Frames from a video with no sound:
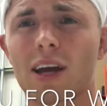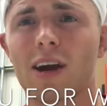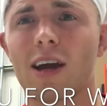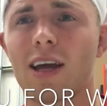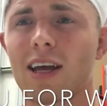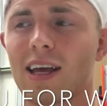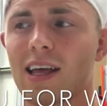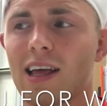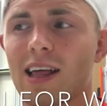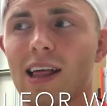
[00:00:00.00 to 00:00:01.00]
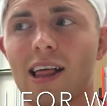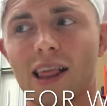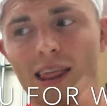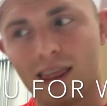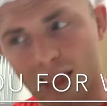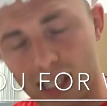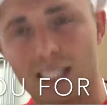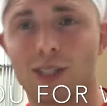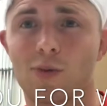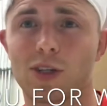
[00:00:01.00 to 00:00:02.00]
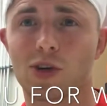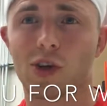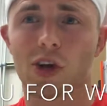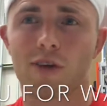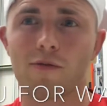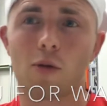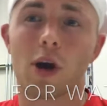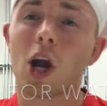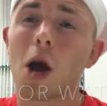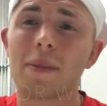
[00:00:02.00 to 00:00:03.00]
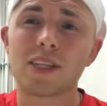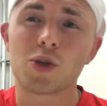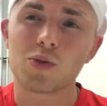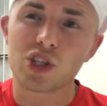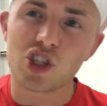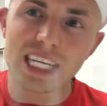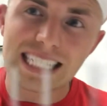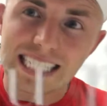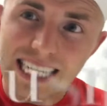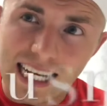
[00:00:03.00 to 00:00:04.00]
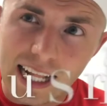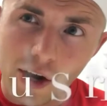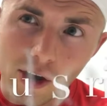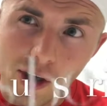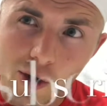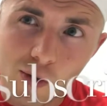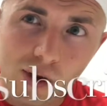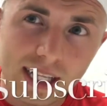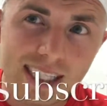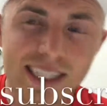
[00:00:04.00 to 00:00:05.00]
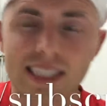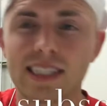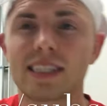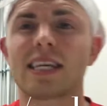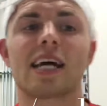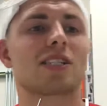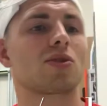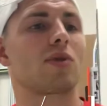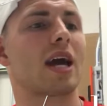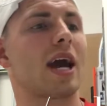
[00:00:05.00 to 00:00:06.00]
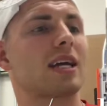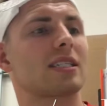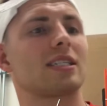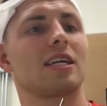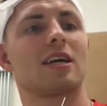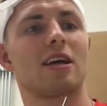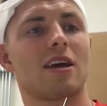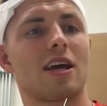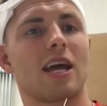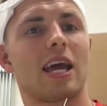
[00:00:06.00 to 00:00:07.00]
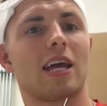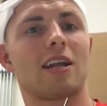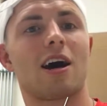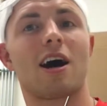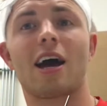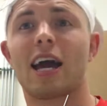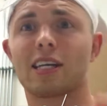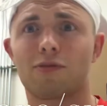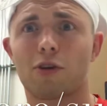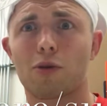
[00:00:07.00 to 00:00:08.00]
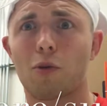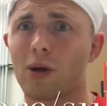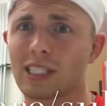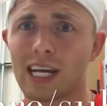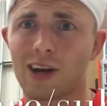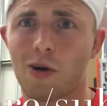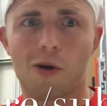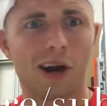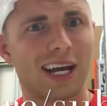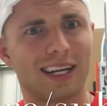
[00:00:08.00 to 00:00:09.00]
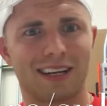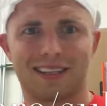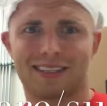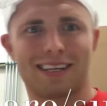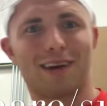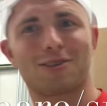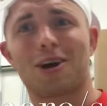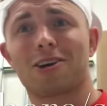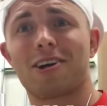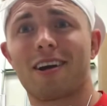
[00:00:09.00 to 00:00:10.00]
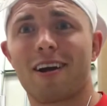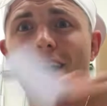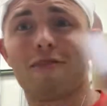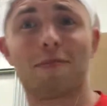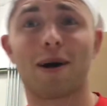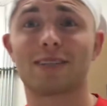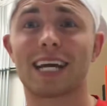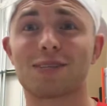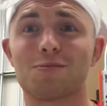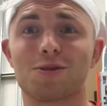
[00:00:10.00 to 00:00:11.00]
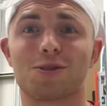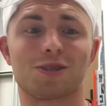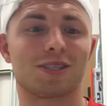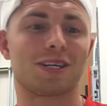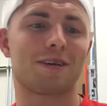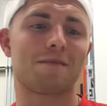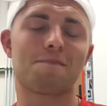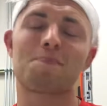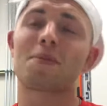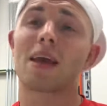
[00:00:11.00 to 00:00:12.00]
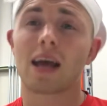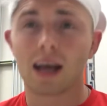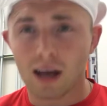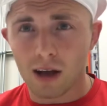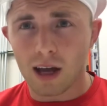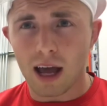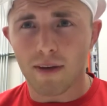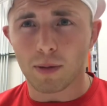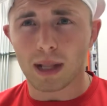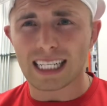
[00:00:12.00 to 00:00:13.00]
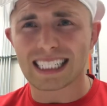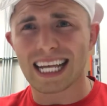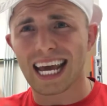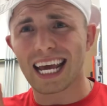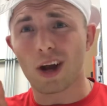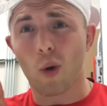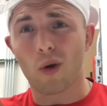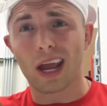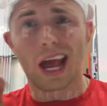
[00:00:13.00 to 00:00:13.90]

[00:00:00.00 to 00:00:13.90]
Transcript: there, this is what you're looking for. Come into a GNC near you, Test 3X. And as for your boy Zane Corey, and I'll talk your ear off about test boosters. Have a blessed day. Corey